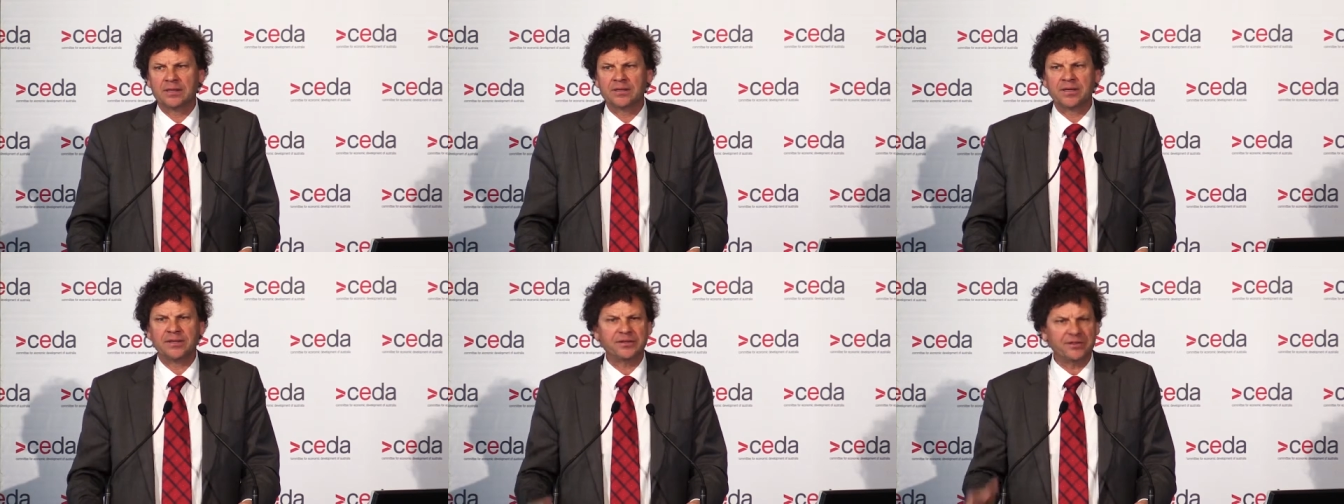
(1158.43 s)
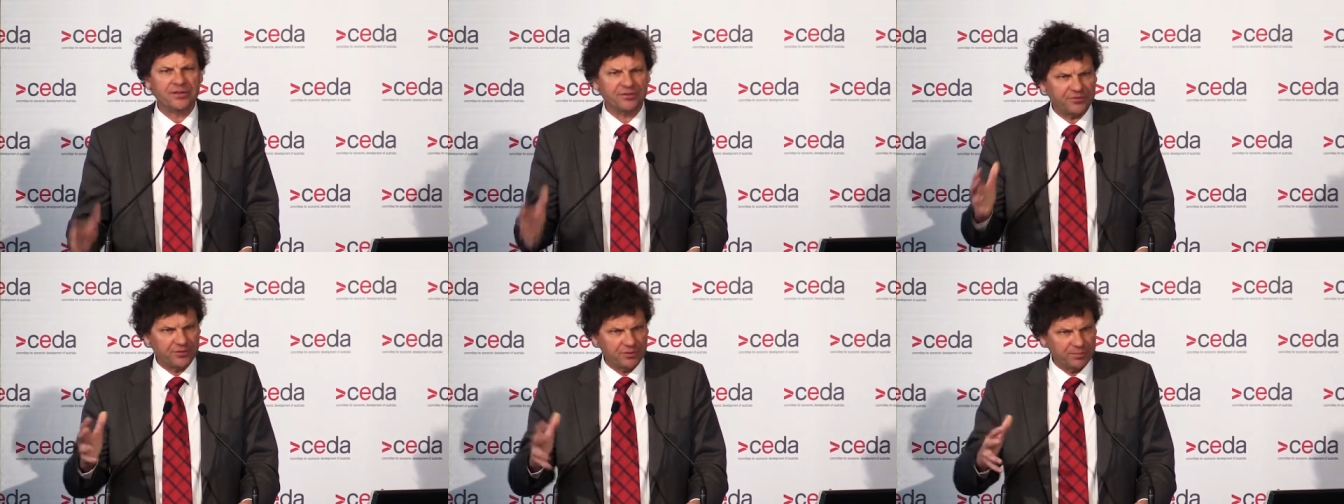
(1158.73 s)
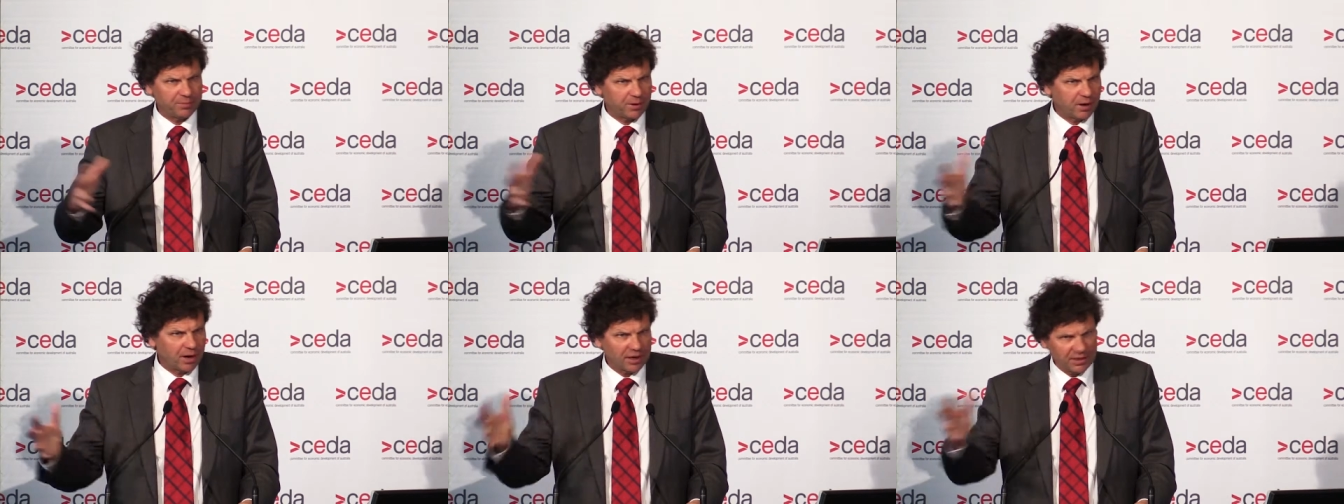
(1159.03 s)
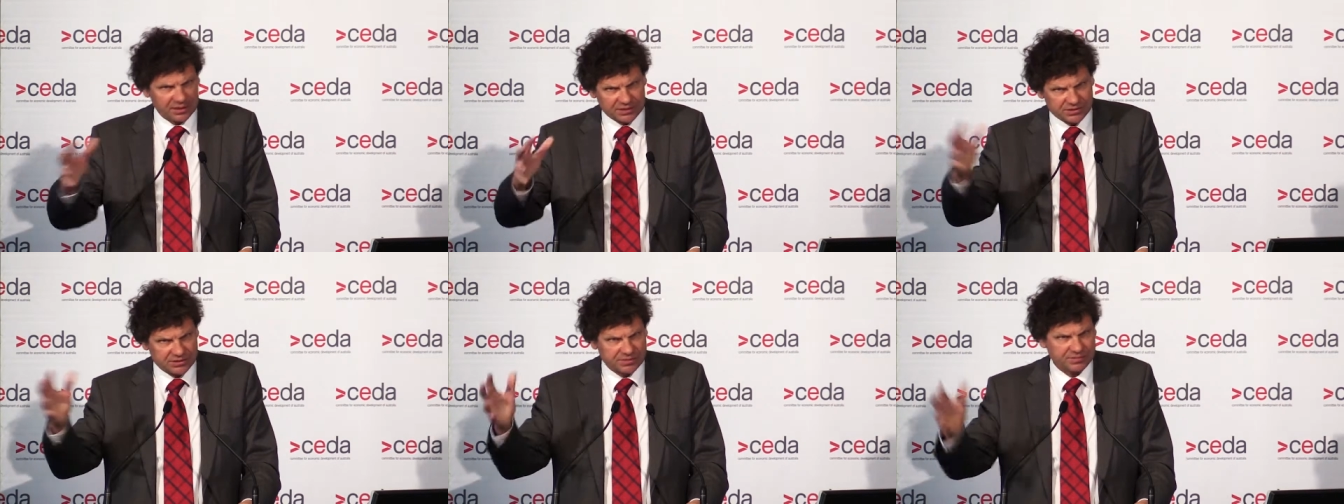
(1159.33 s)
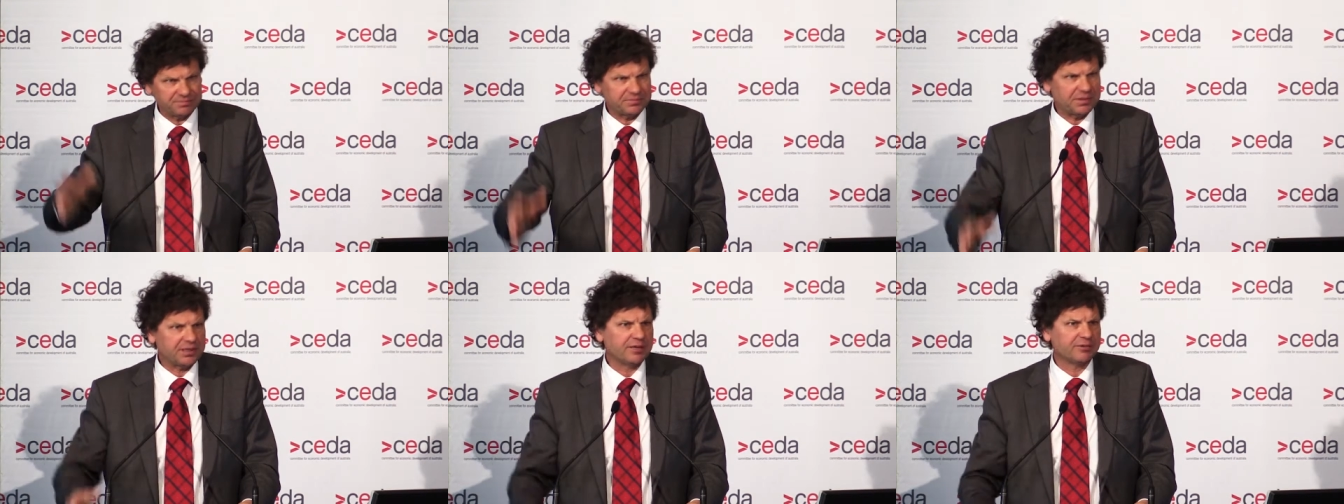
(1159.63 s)
They did a few
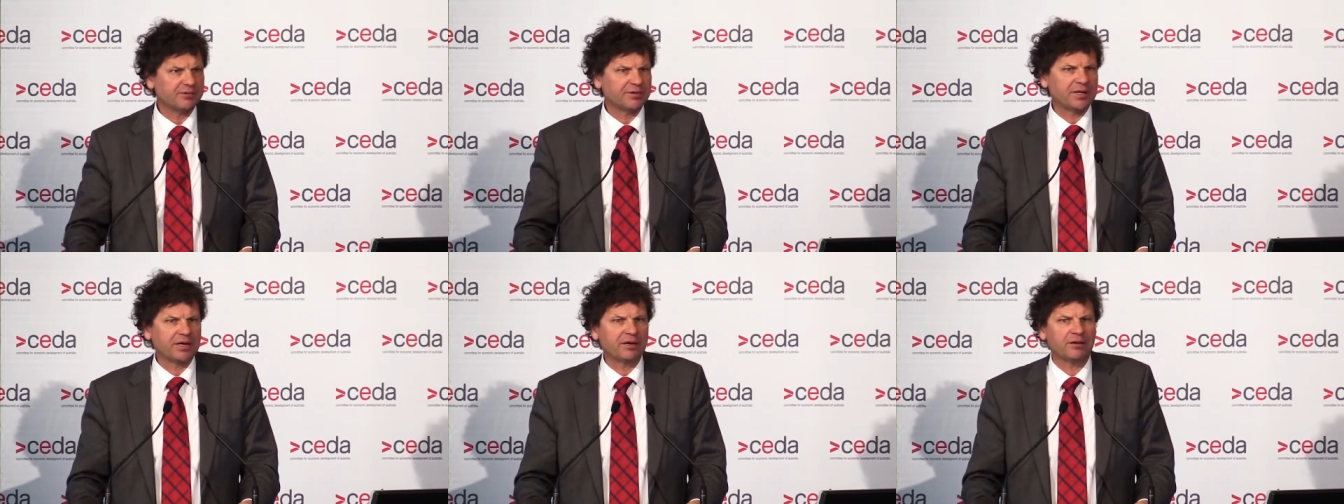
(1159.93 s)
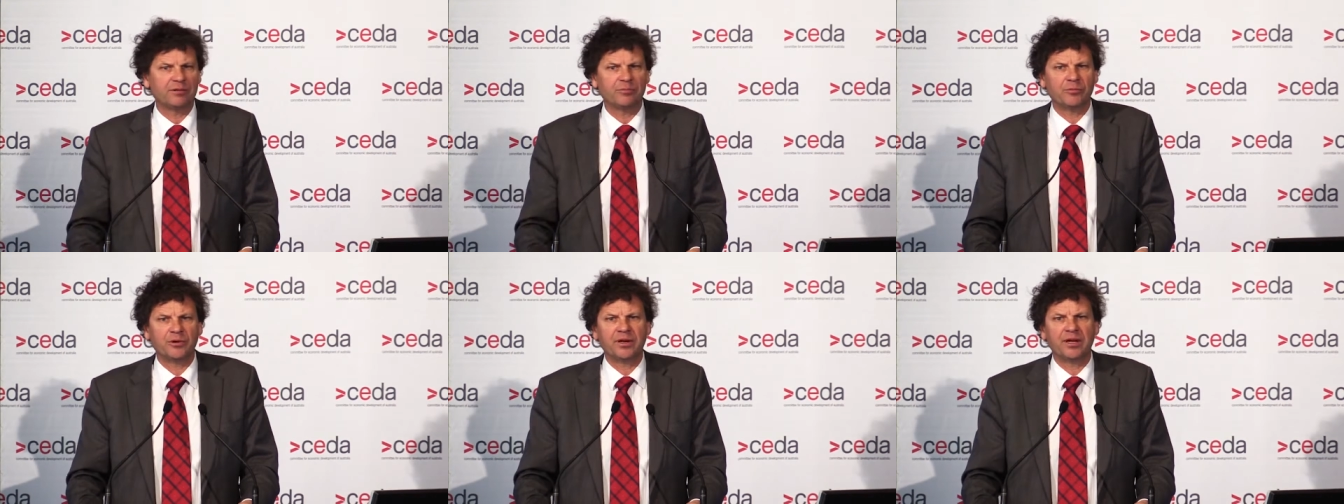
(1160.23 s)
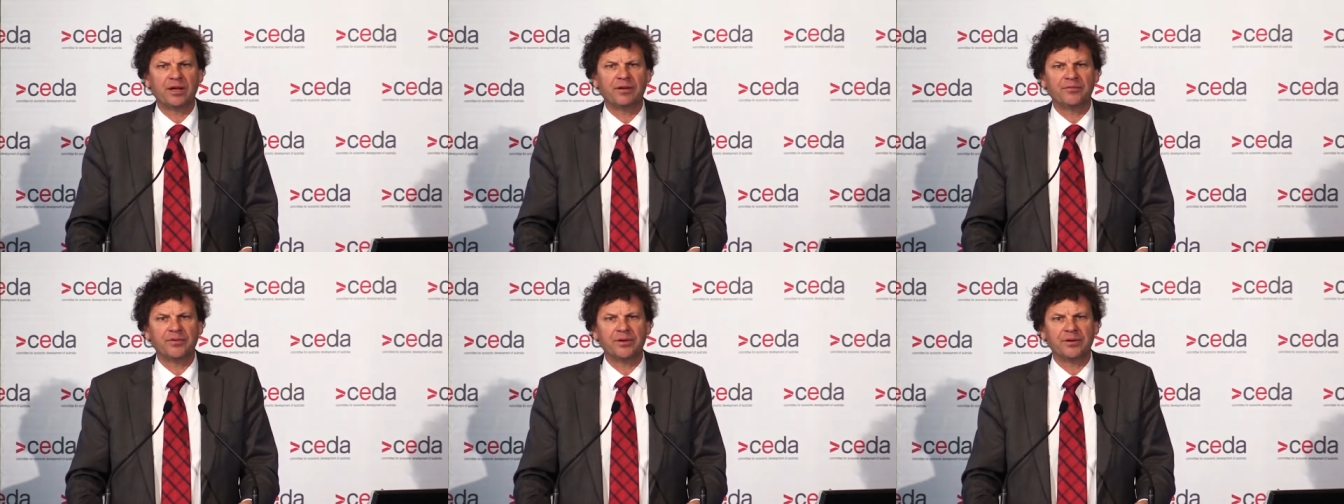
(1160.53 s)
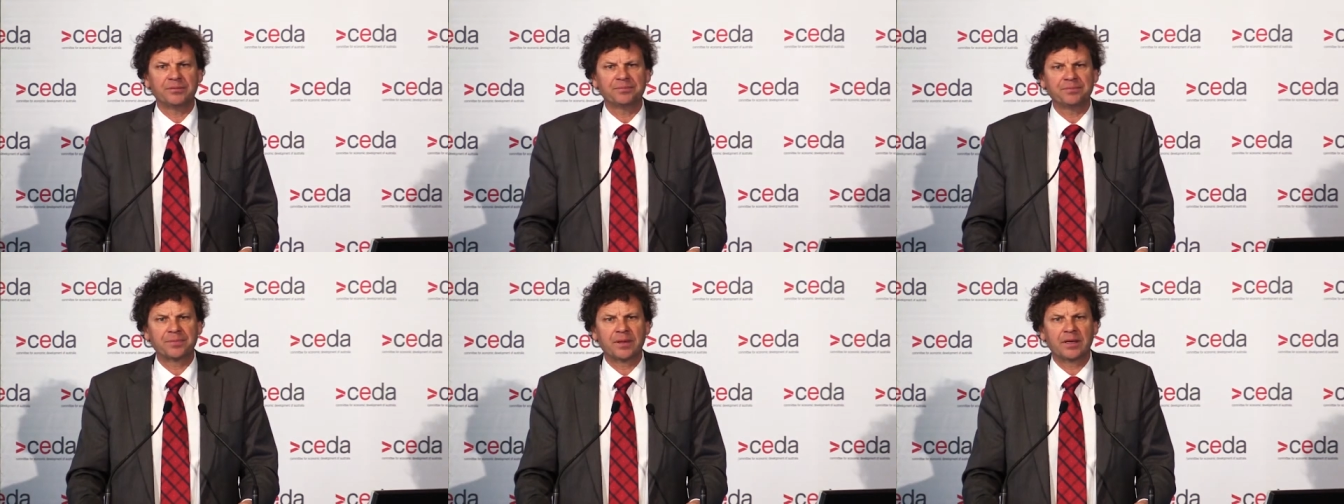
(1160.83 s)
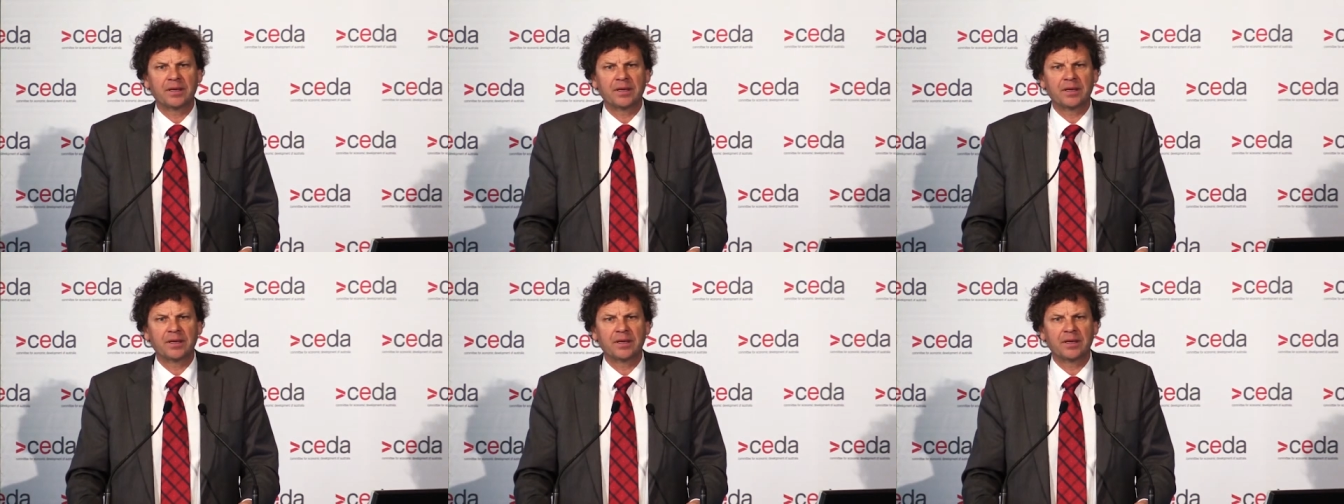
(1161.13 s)
pilots here and there and what have you,